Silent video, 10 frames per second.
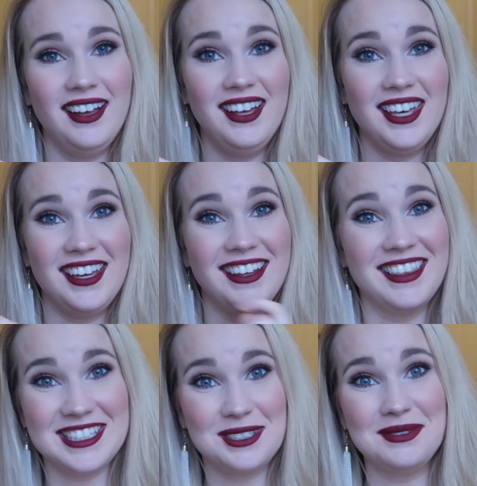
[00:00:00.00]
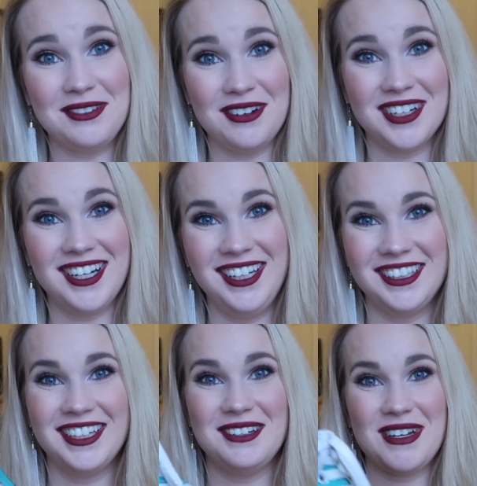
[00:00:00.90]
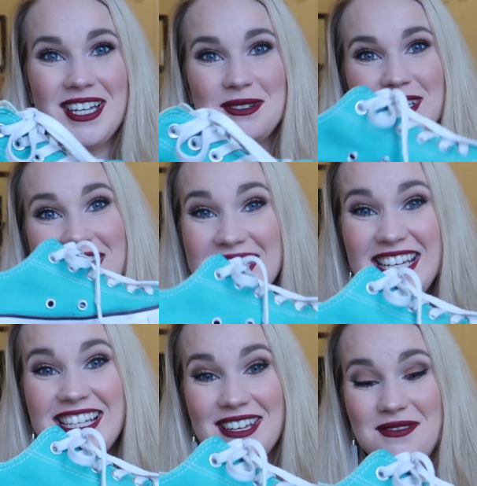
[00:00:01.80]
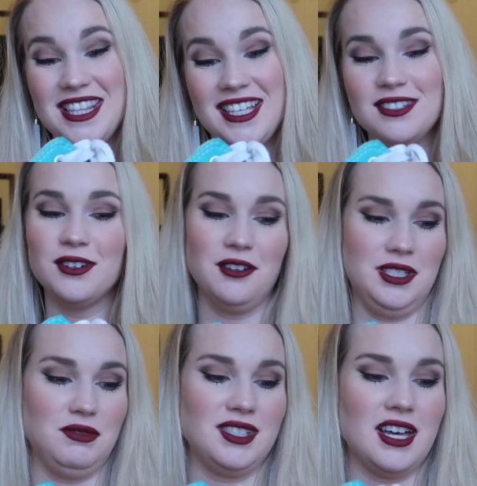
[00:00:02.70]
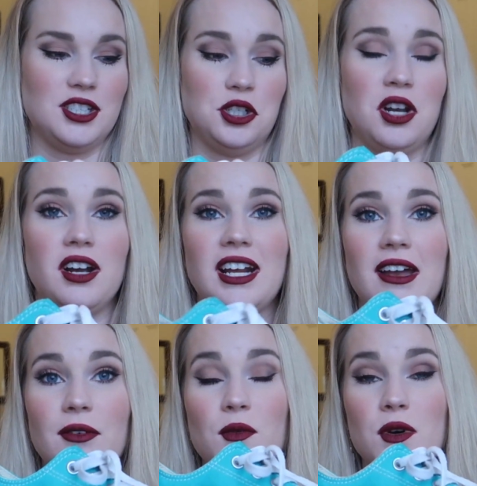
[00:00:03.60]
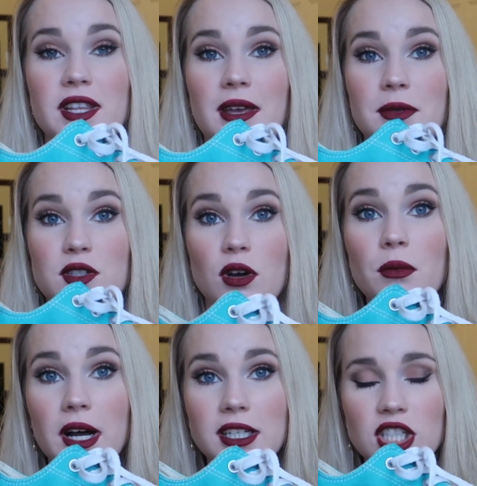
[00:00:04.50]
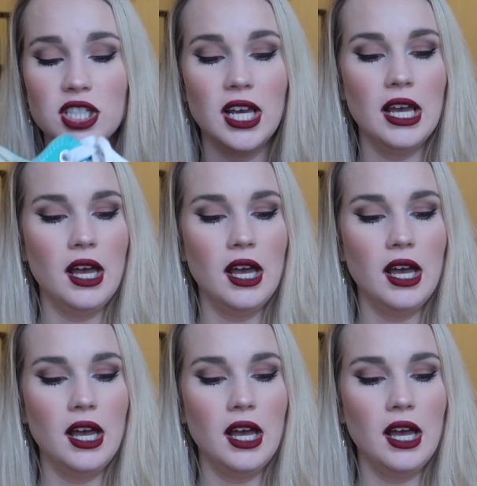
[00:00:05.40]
Again, this is my favorite color and my husband did get me these for Christmas last year and I have worn them so much.